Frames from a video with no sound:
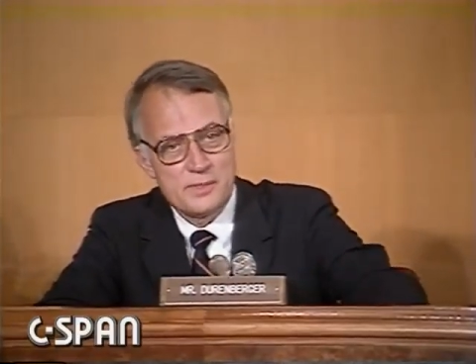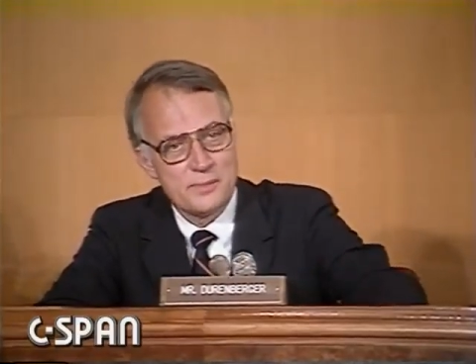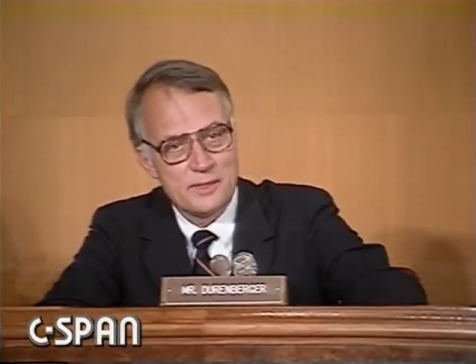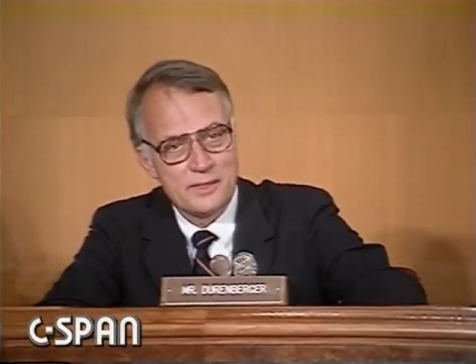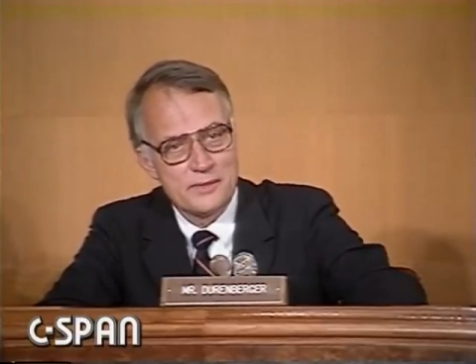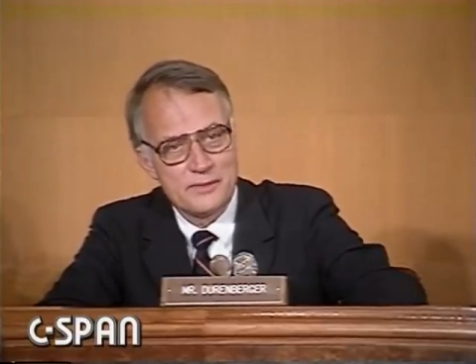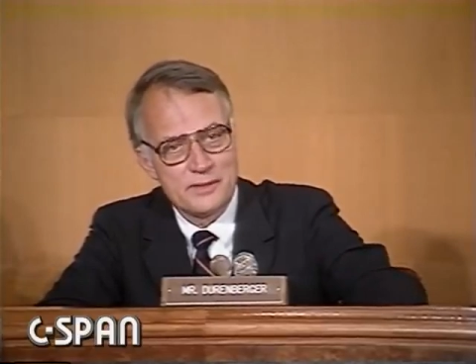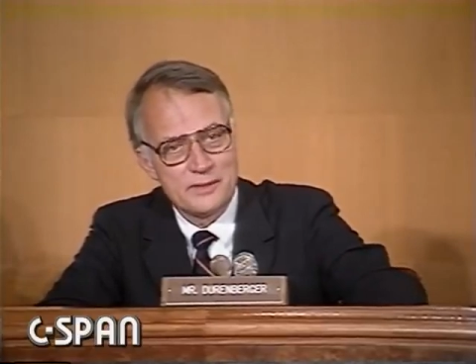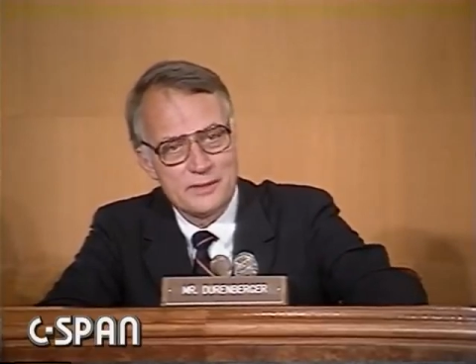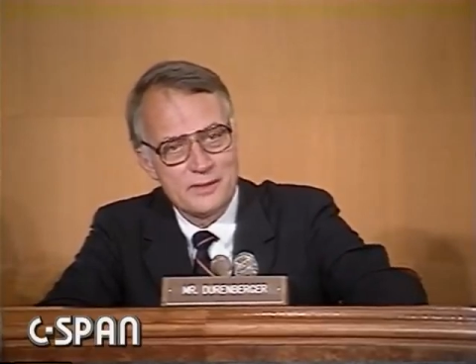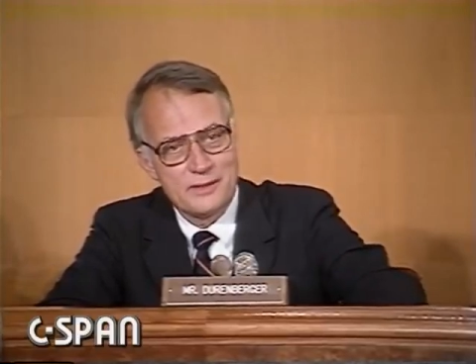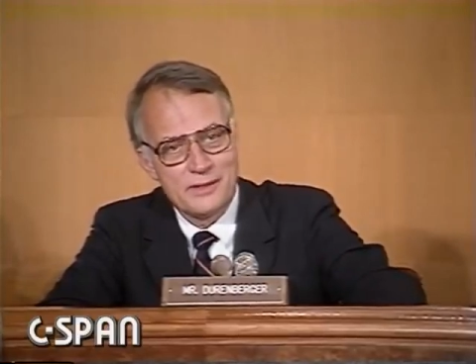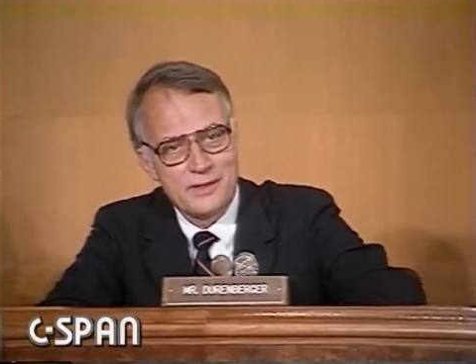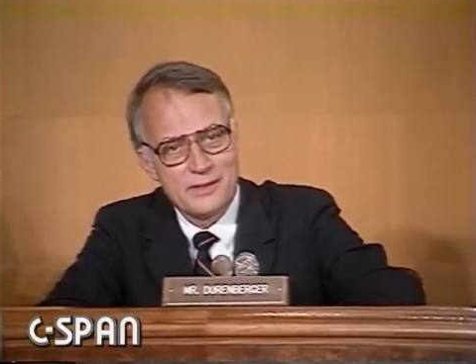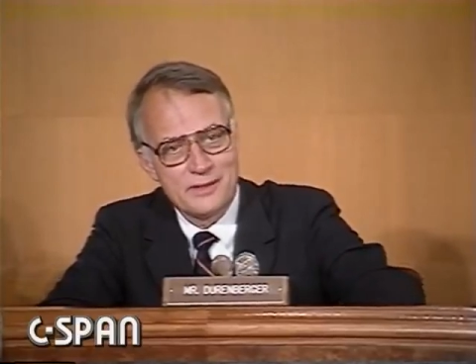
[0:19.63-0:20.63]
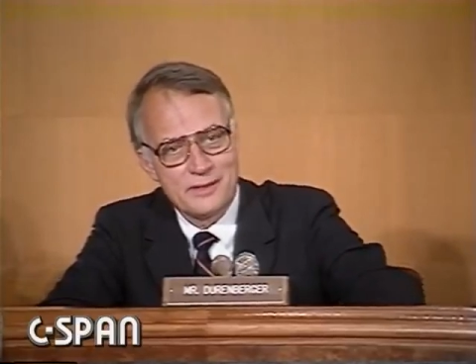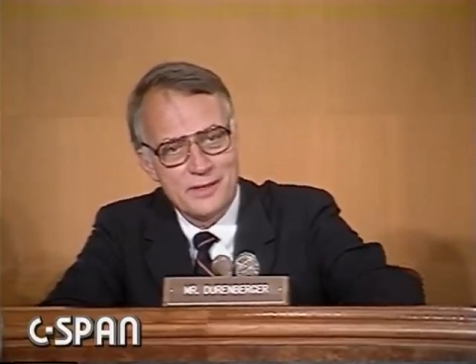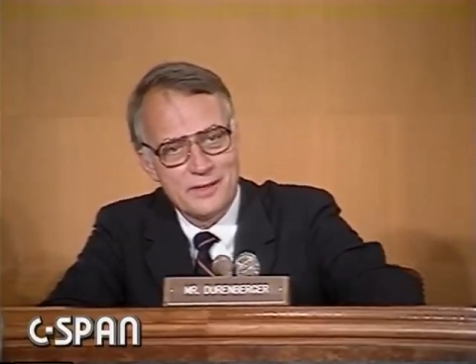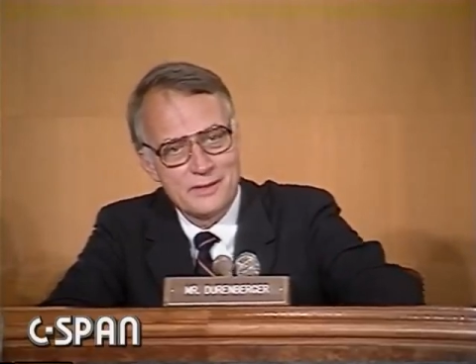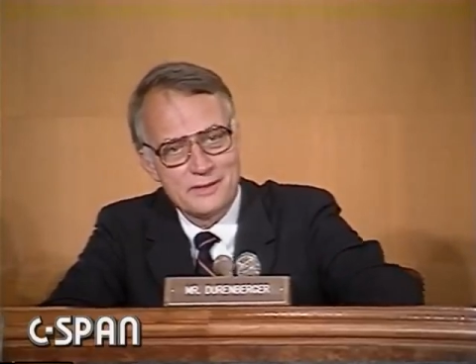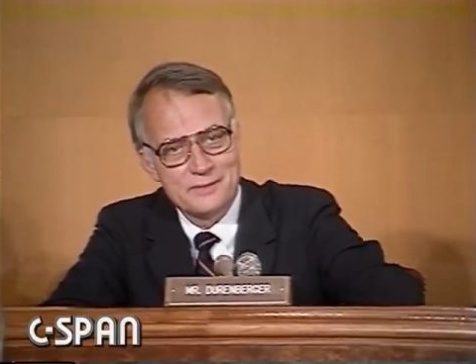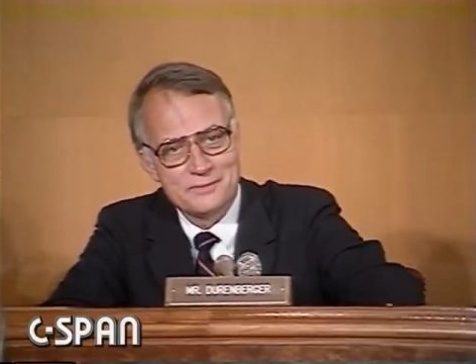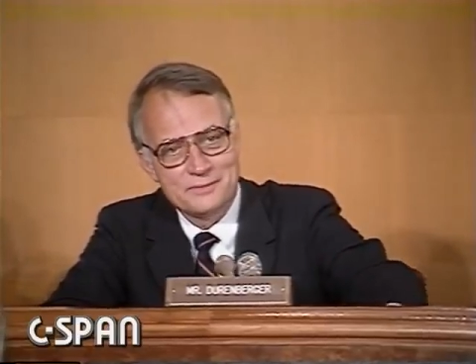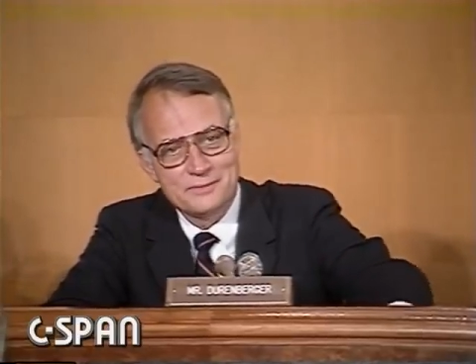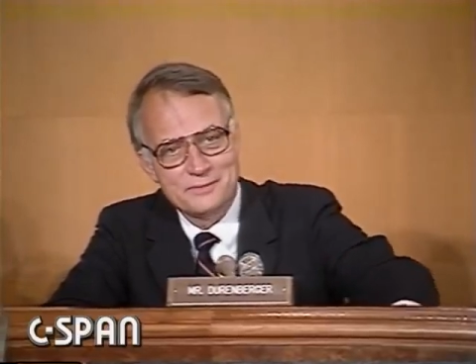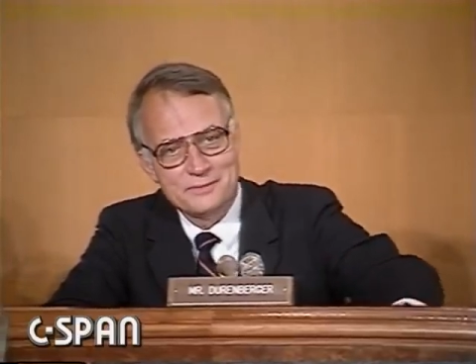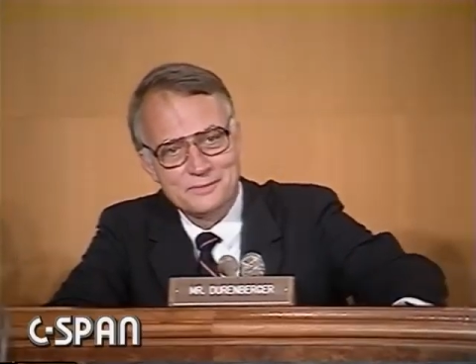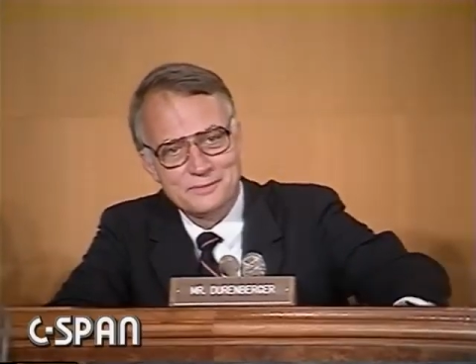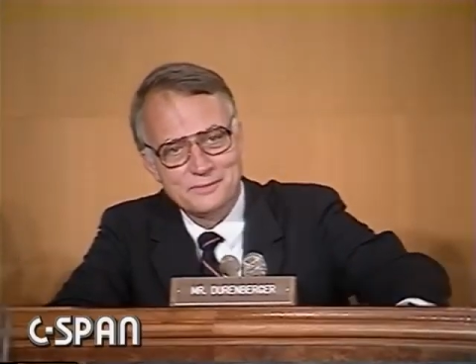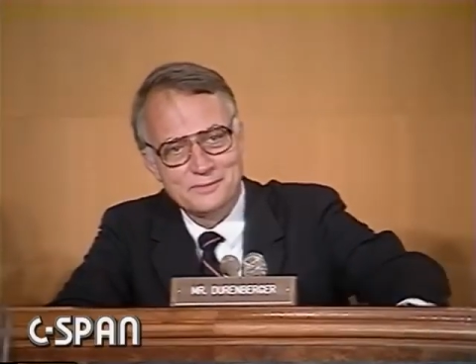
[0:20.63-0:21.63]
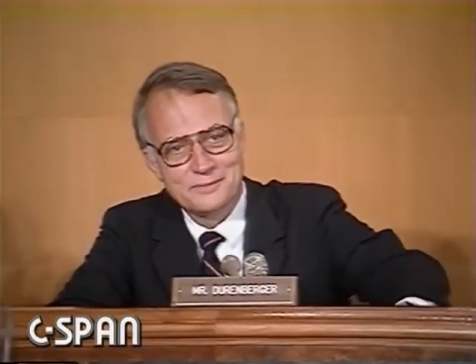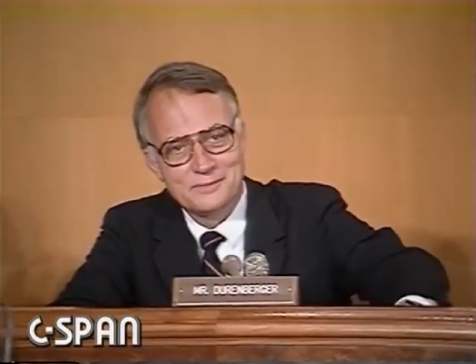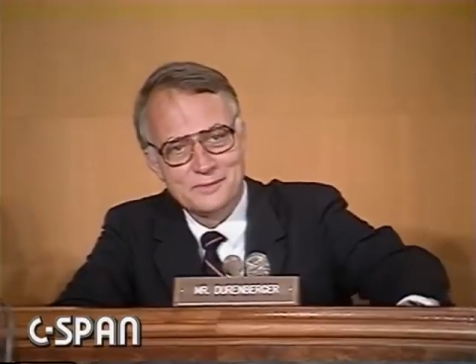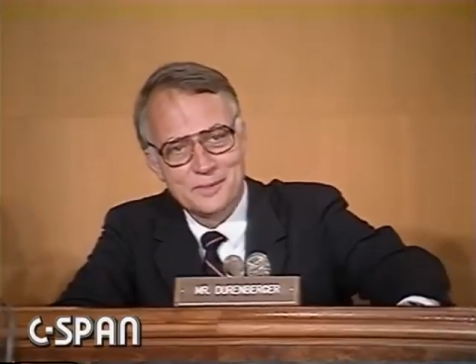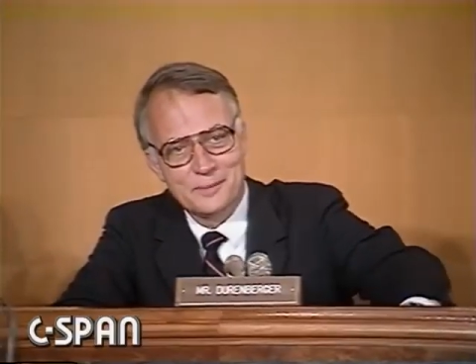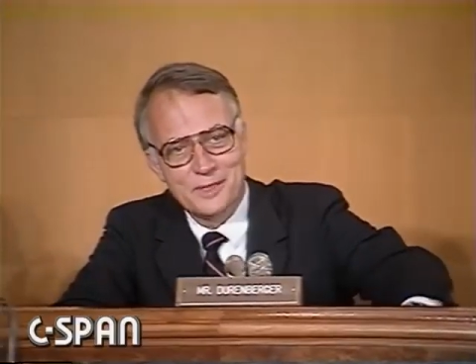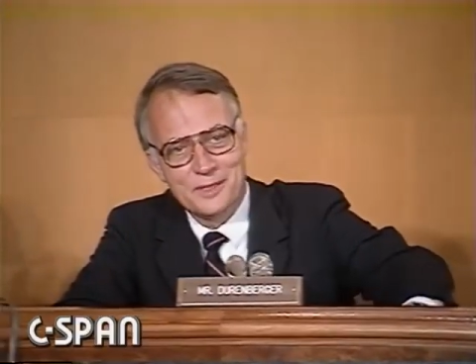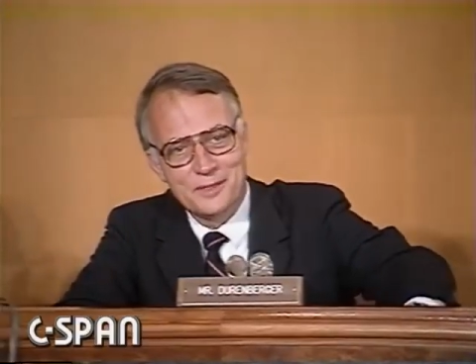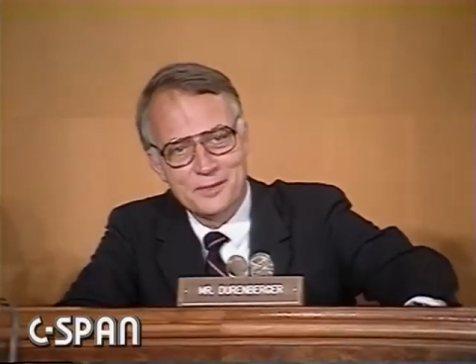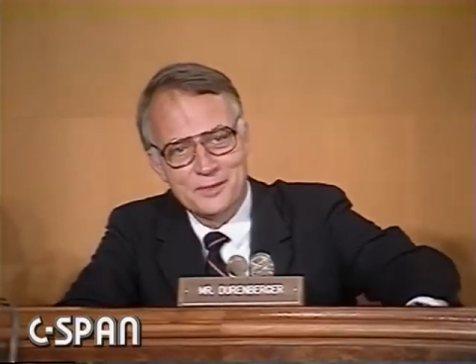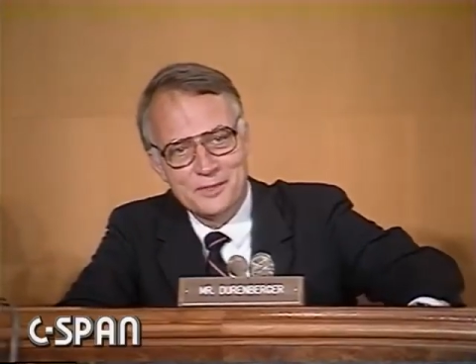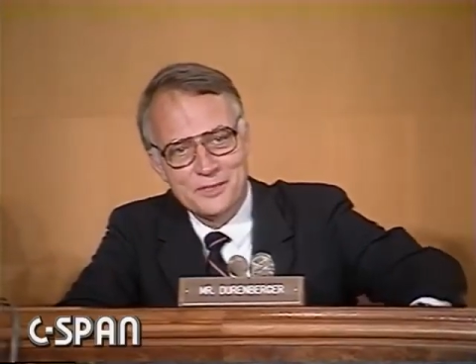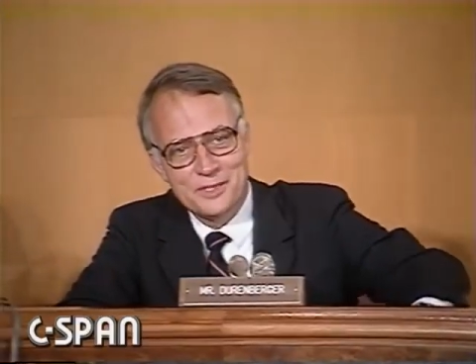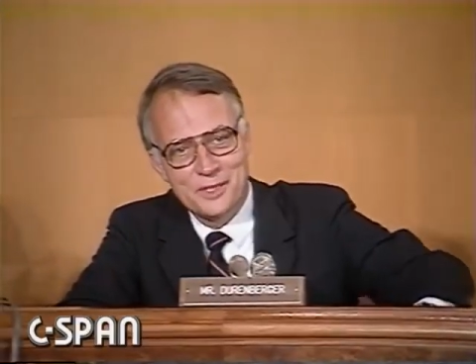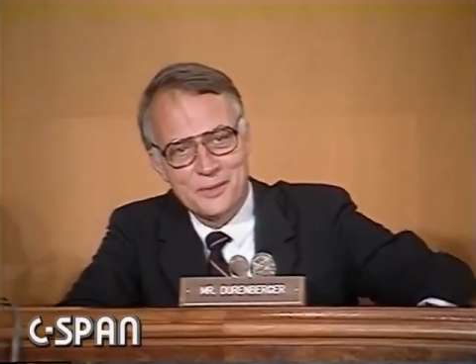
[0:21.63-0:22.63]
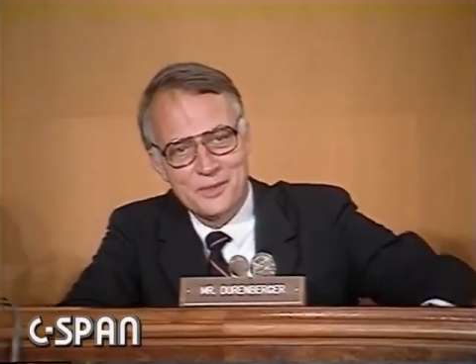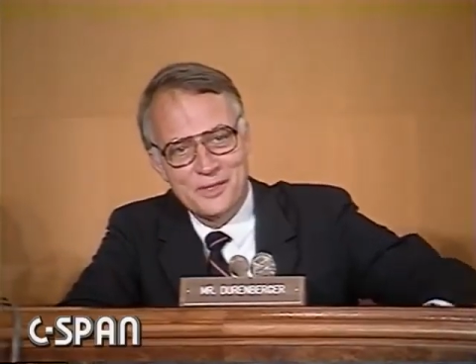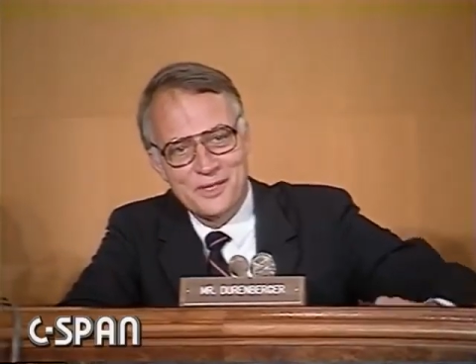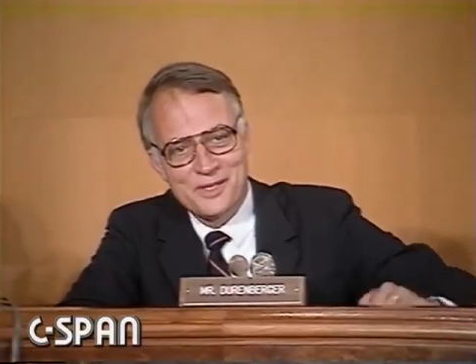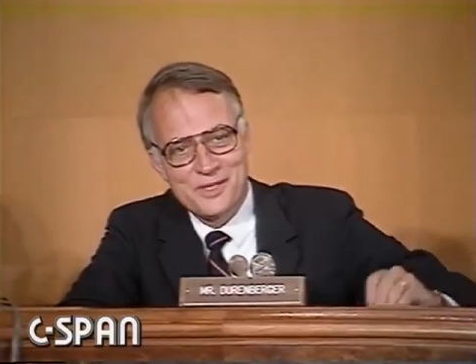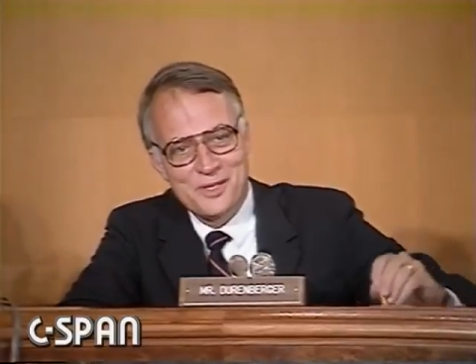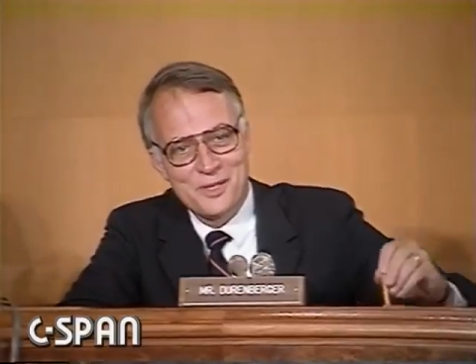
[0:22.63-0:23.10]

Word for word: to be living in today and not in tomorrow to share with us